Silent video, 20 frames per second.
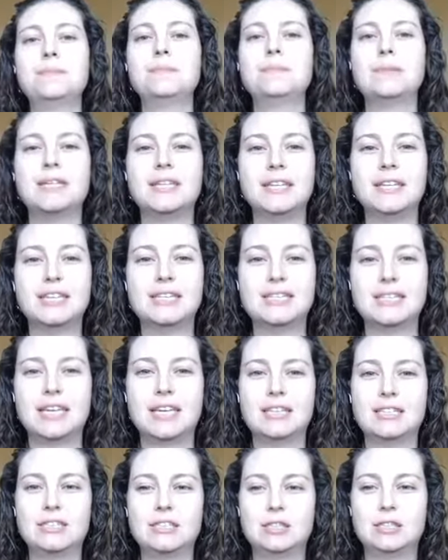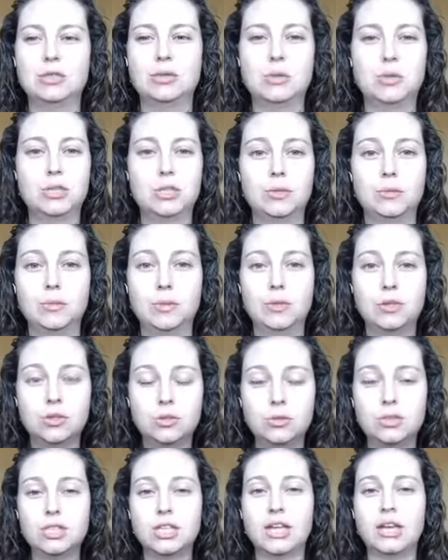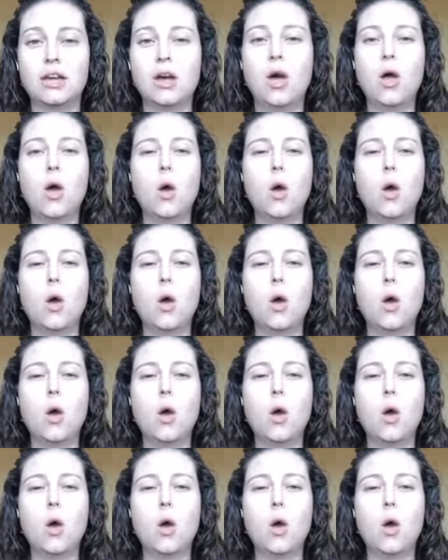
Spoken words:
because it's used to producing